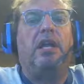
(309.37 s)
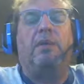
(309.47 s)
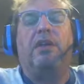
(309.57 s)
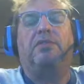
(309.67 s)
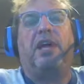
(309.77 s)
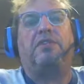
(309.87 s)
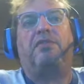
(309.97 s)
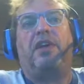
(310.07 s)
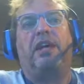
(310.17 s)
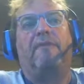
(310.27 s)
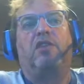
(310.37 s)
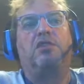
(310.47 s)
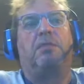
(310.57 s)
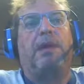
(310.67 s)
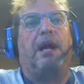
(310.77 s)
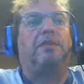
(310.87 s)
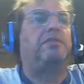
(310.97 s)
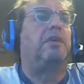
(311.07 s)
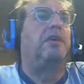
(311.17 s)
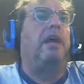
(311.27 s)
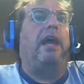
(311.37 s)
anyways, that's setting up VirtualBox.